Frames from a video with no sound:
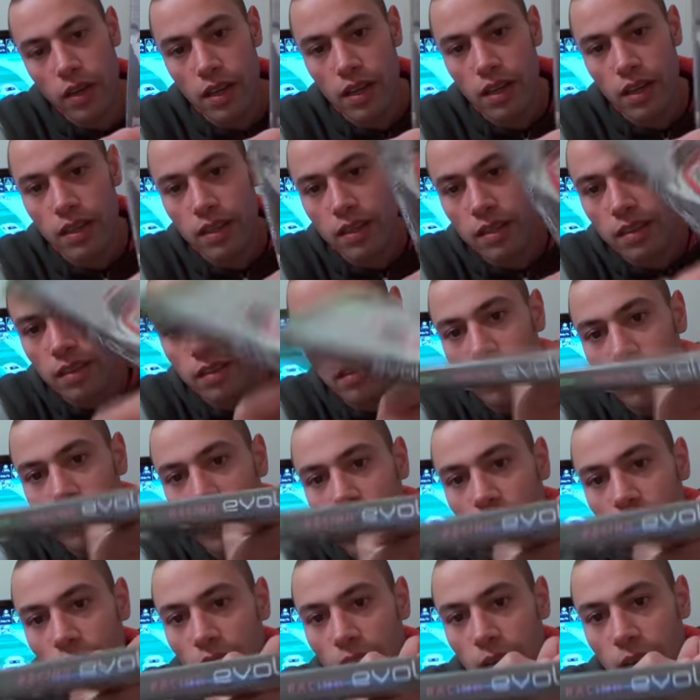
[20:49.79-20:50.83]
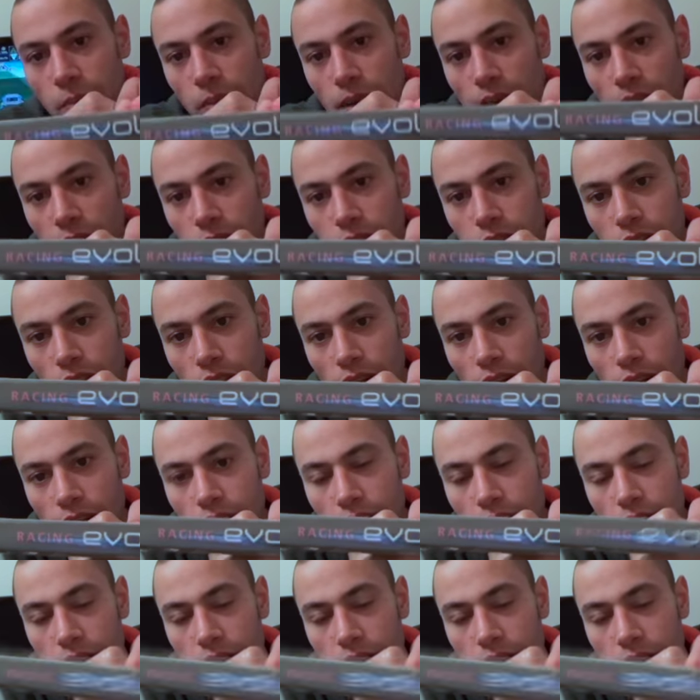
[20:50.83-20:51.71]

I don't know how you pronounce that.